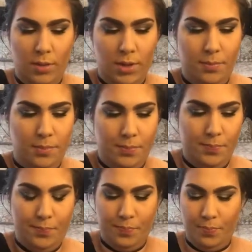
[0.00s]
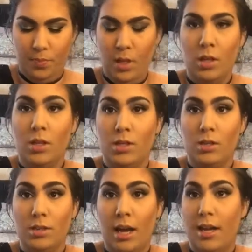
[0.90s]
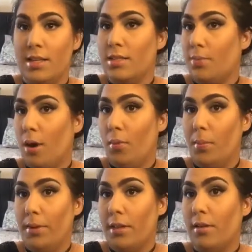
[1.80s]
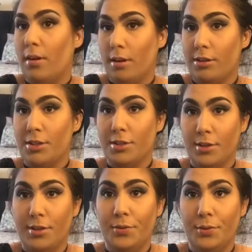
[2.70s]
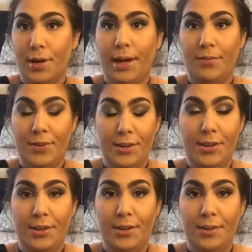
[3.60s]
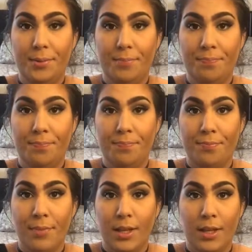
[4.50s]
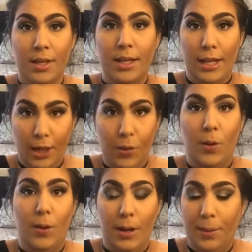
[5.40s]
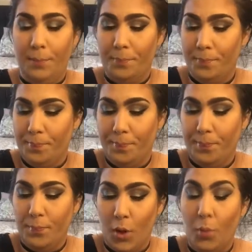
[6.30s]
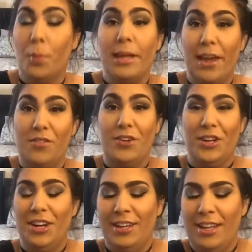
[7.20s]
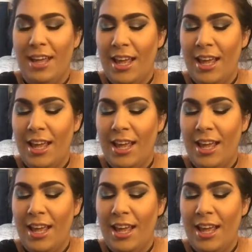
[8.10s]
There we go. That is probably the harshest contour I've done in a long time. Probably ever.